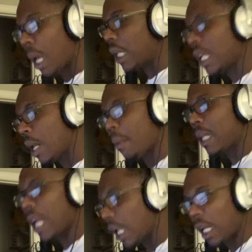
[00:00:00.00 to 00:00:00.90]
none of my
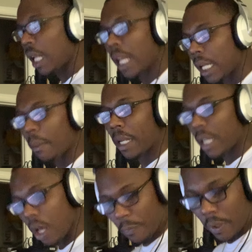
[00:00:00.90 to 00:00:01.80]

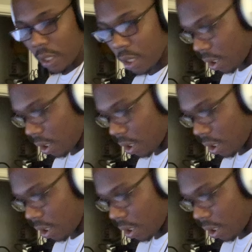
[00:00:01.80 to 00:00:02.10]
noping.